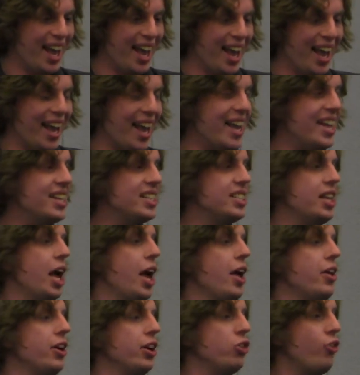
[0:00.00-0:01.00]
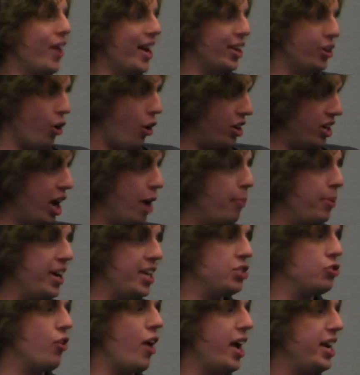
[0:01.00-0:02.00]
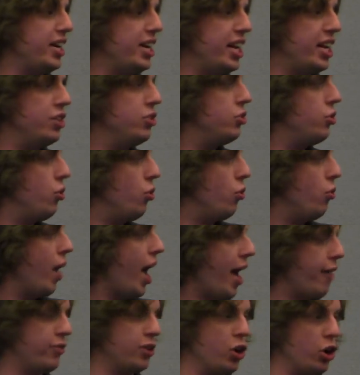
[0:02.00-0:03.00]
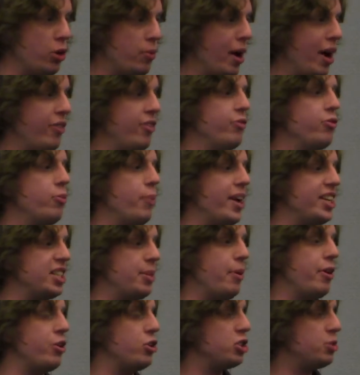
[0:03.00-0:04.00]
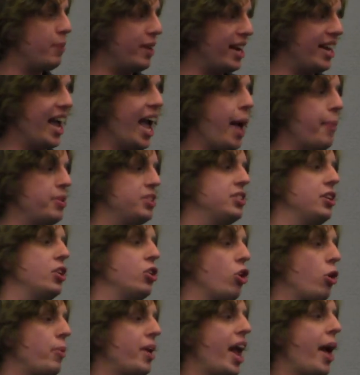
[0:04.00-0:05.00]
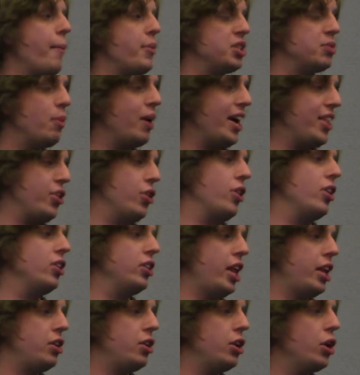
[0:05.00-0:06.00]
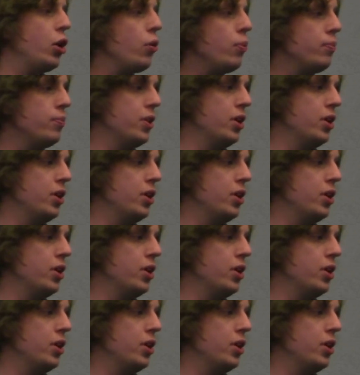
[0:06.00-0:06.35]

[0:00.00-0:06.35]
is credit card companies, right, need to have a good amount of information about your spending habits to determine how much money they're going to lend to you.